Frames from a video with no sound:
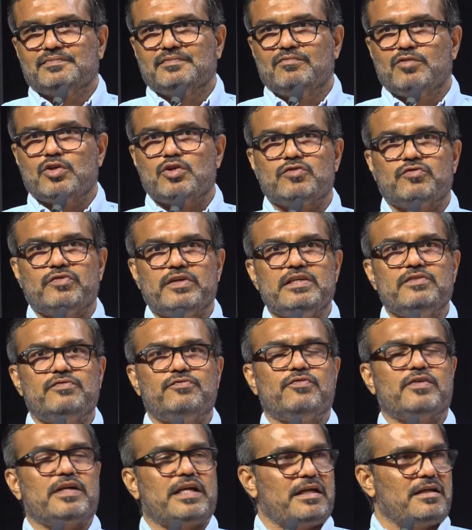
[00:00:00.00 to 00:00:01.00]
Because
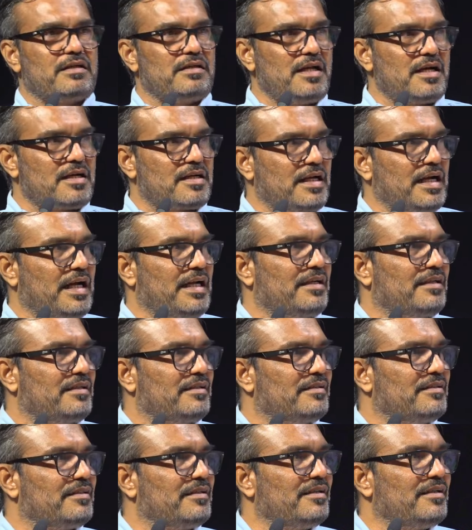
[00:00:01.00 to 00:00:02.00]
if Kerala can,
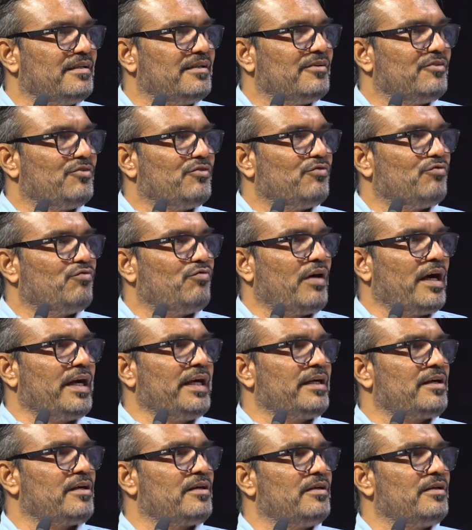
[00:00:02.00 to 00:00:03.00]
why